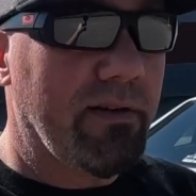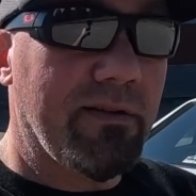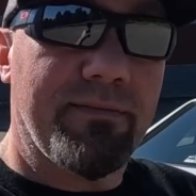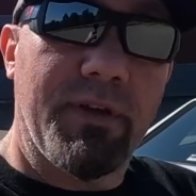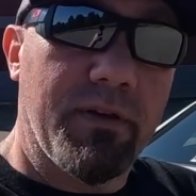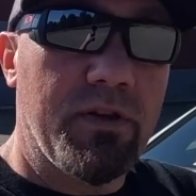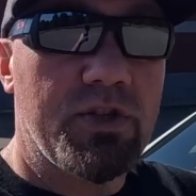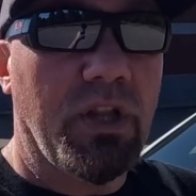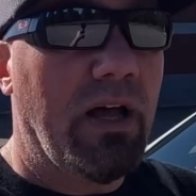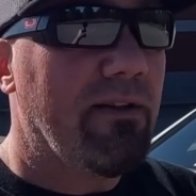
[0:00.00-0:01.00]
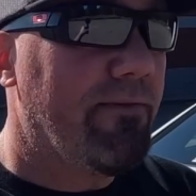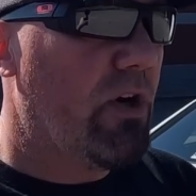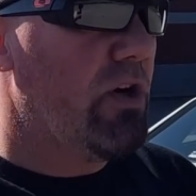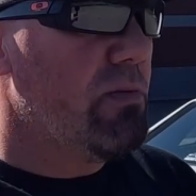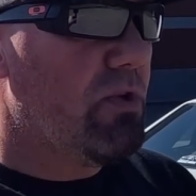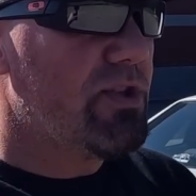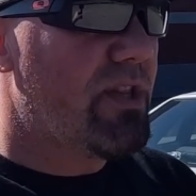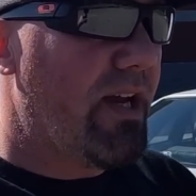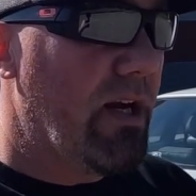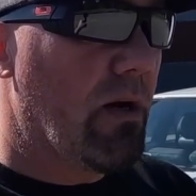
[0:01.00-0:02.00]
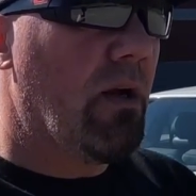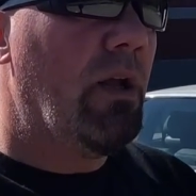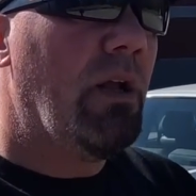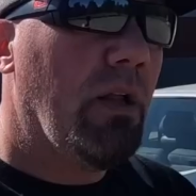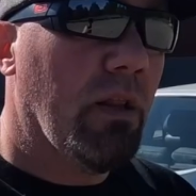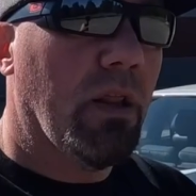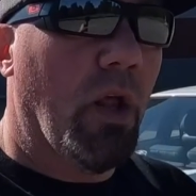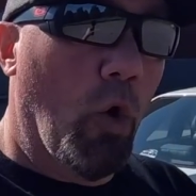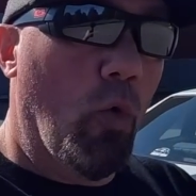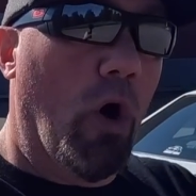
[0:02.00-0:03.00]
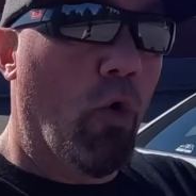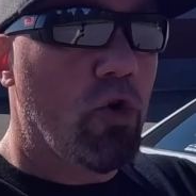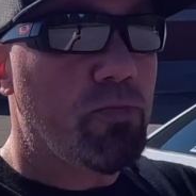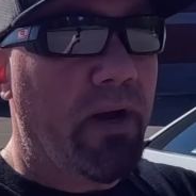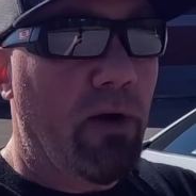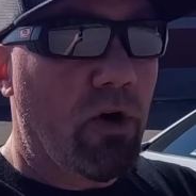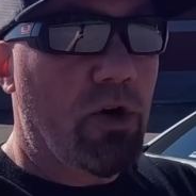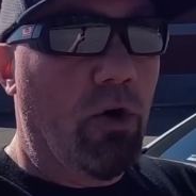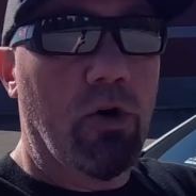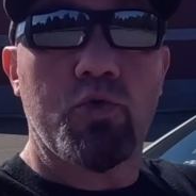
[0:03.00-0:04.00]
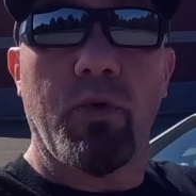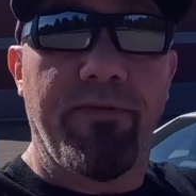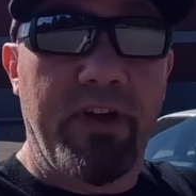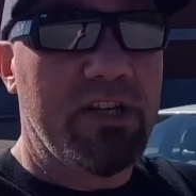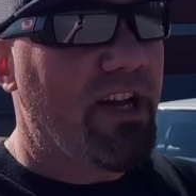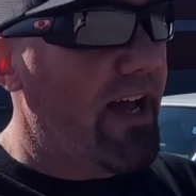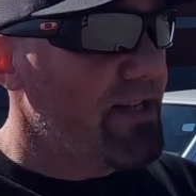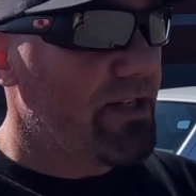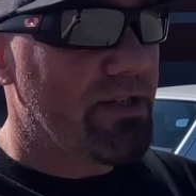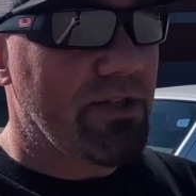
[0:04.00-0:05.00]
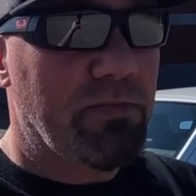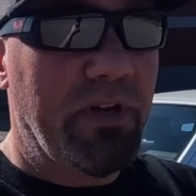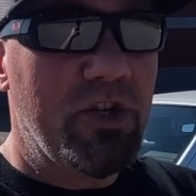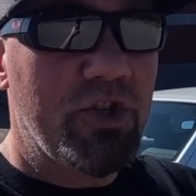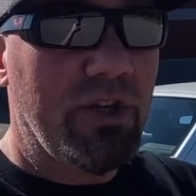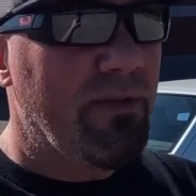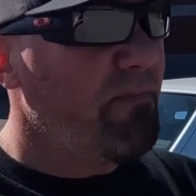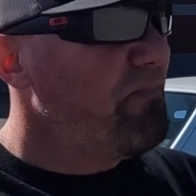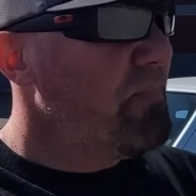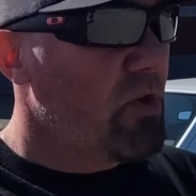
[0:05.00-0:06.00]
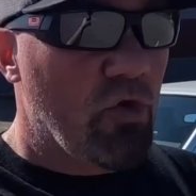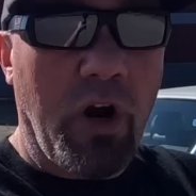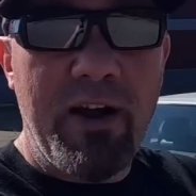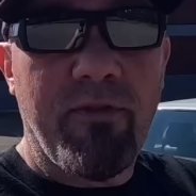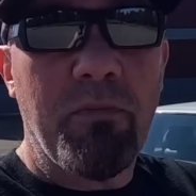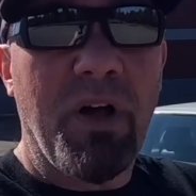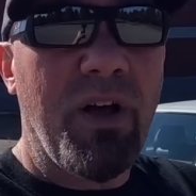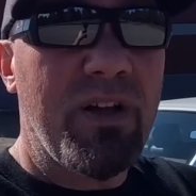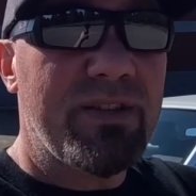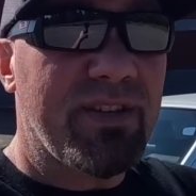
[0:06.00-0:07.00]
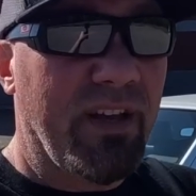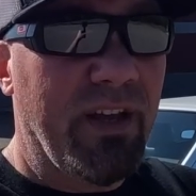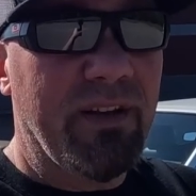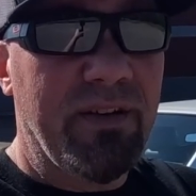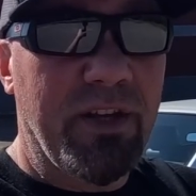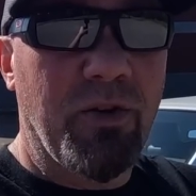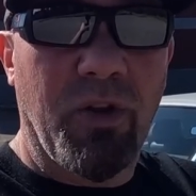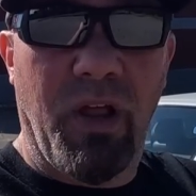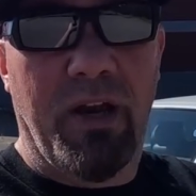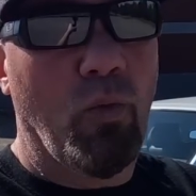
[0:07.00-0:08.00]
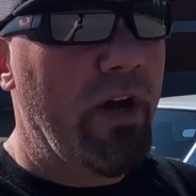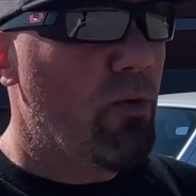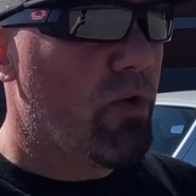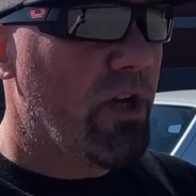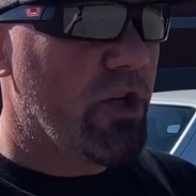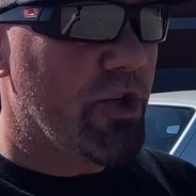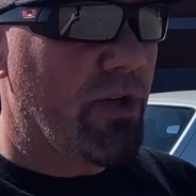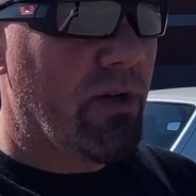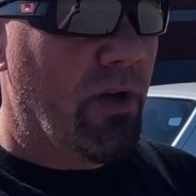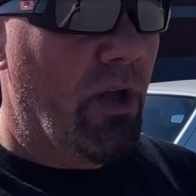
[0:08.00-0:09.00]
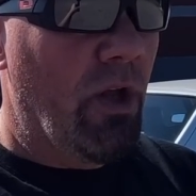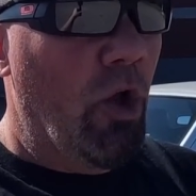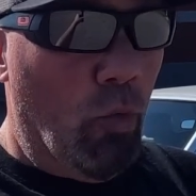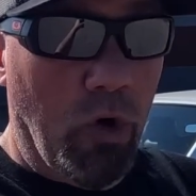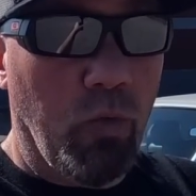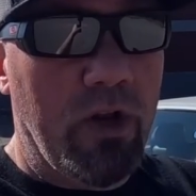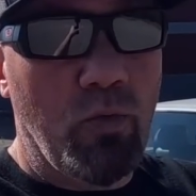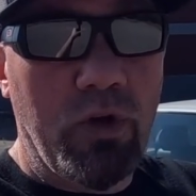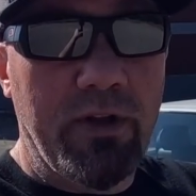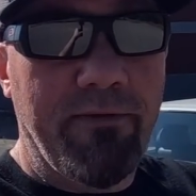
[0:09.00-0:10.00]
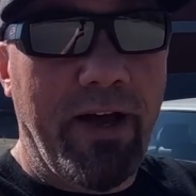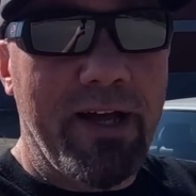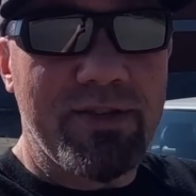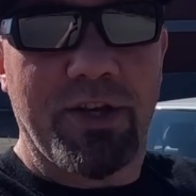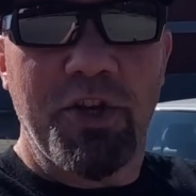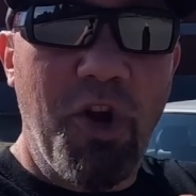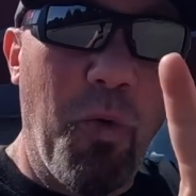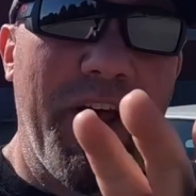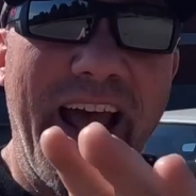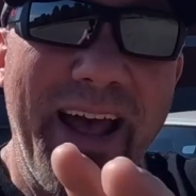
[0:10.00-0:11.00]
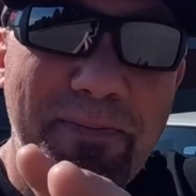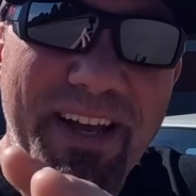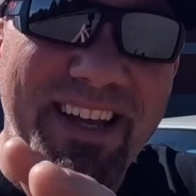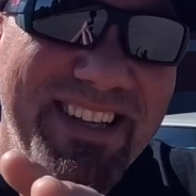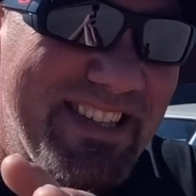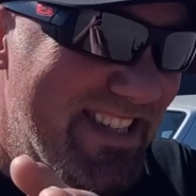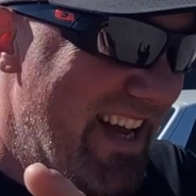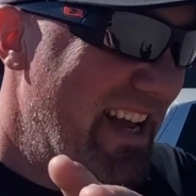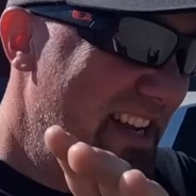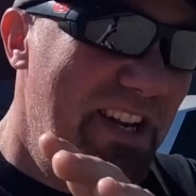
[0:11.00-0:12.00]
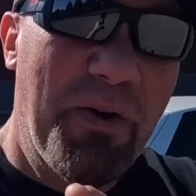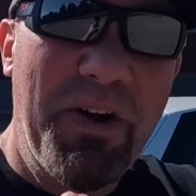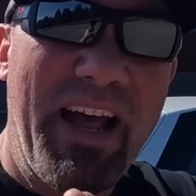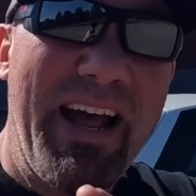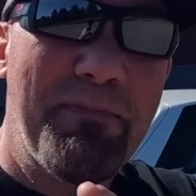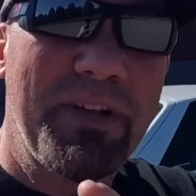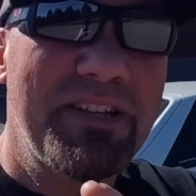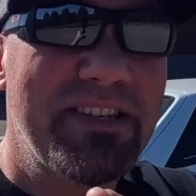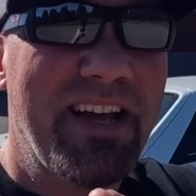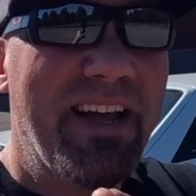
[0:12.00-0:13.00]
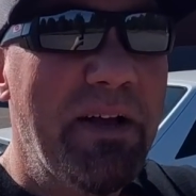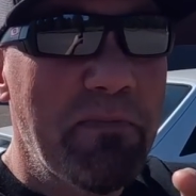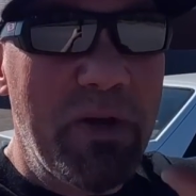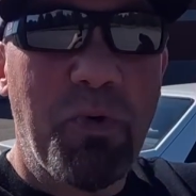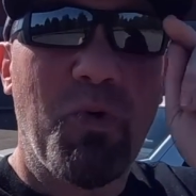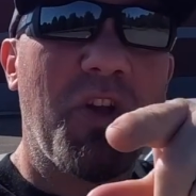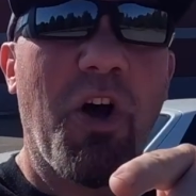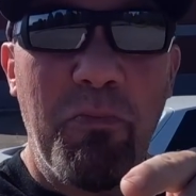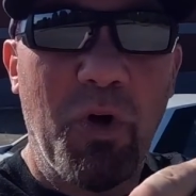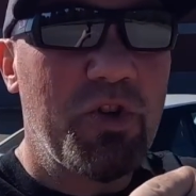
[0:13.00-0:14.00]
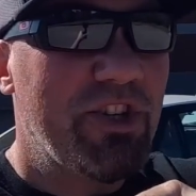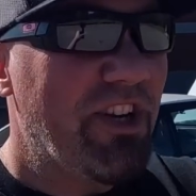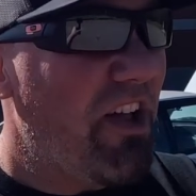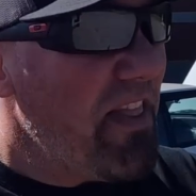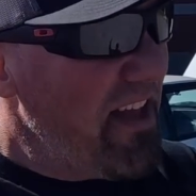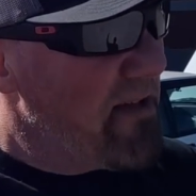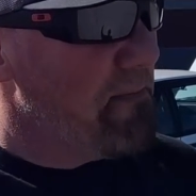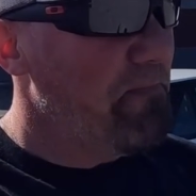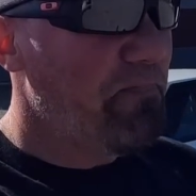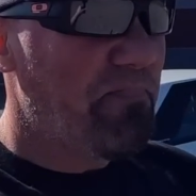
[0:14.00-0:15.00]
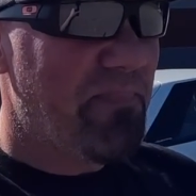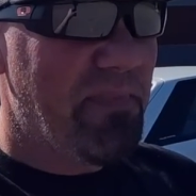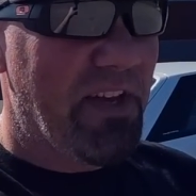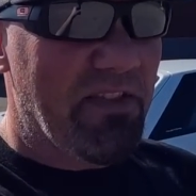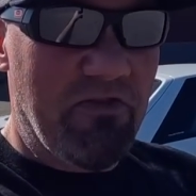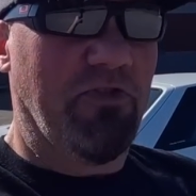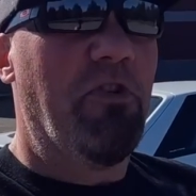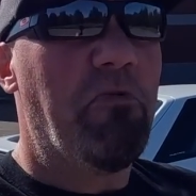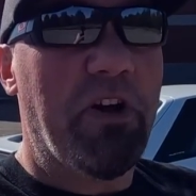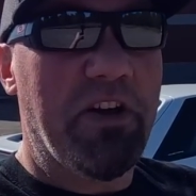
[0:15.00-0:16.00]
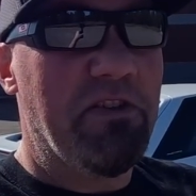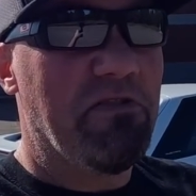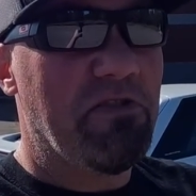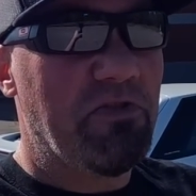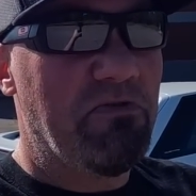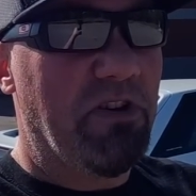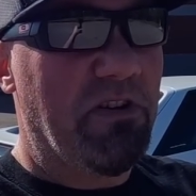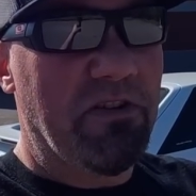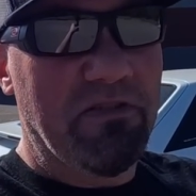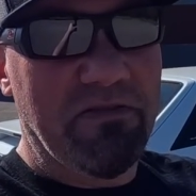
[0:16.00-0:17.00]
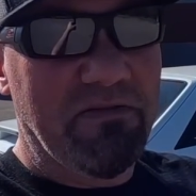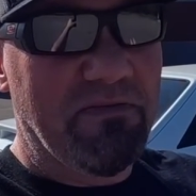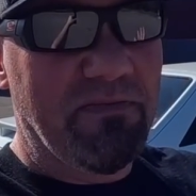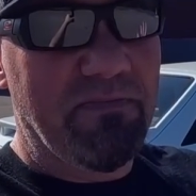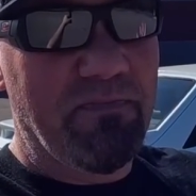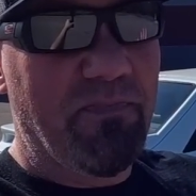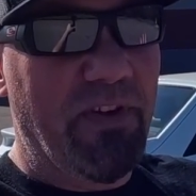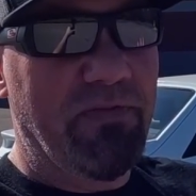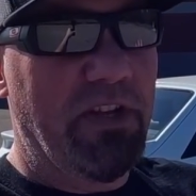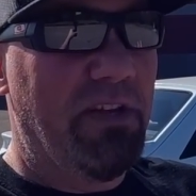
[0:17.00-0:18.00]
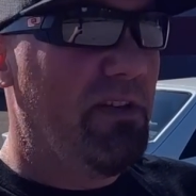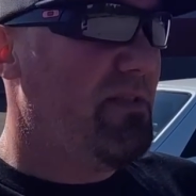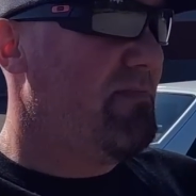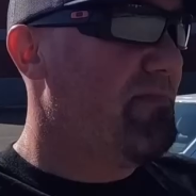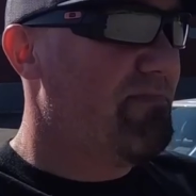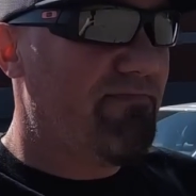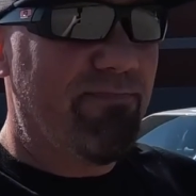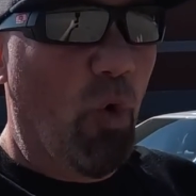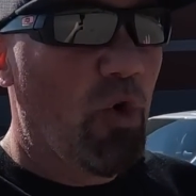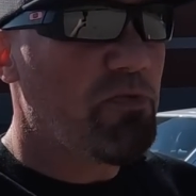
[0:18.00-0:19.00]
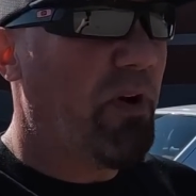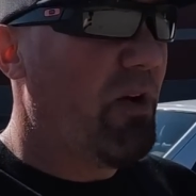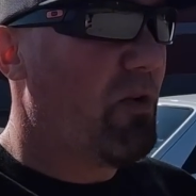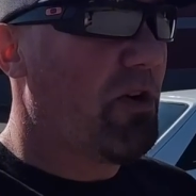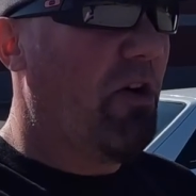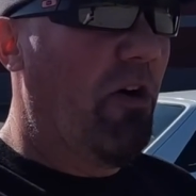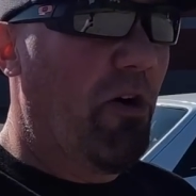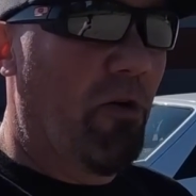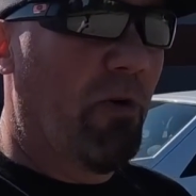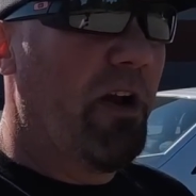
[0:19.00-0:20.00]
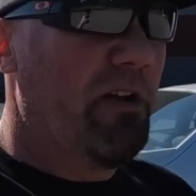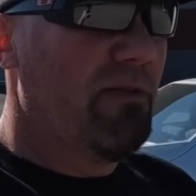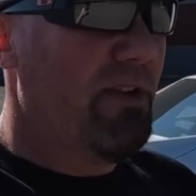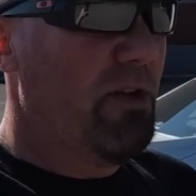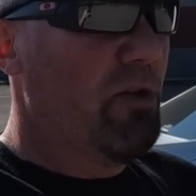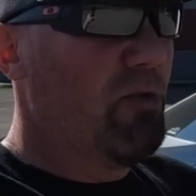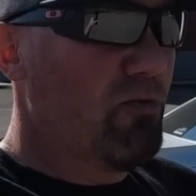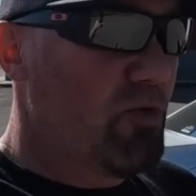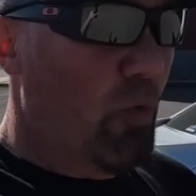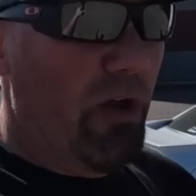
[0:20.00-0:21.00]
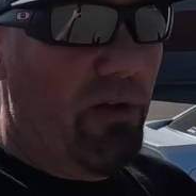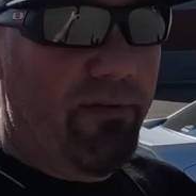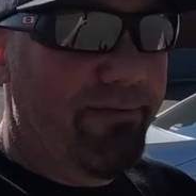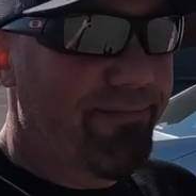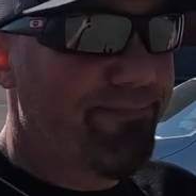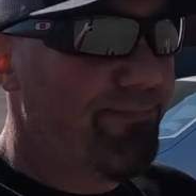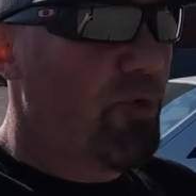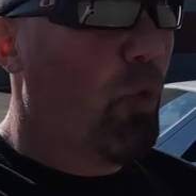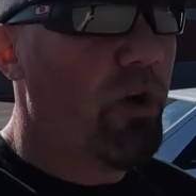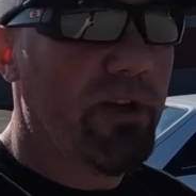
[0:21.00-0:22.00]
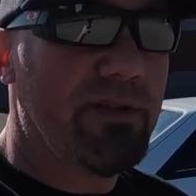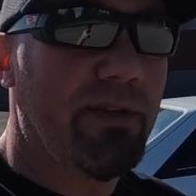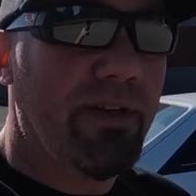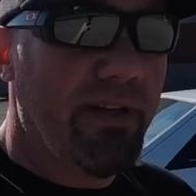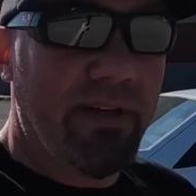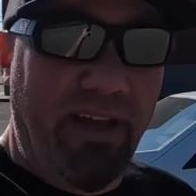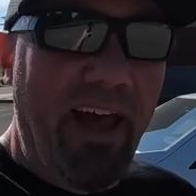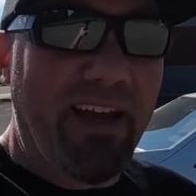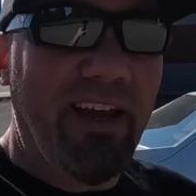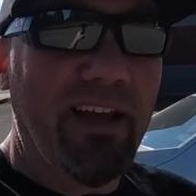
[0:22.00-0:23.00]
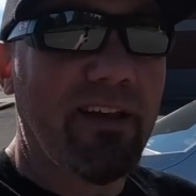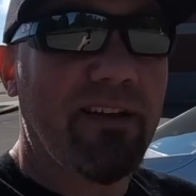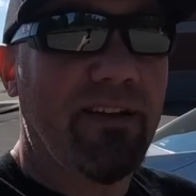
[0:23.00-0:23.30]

And, you know, there's a lot of variables there. Low horsepower cars with fantastic suspension, driver mods, and, you know, a lot of weight reduction will run really fast. And you know what happens? You know what happens? People will call bullshit on them. Like, there's no way your 250 horsepower car ran, you know, 1220s. Yeah, it can.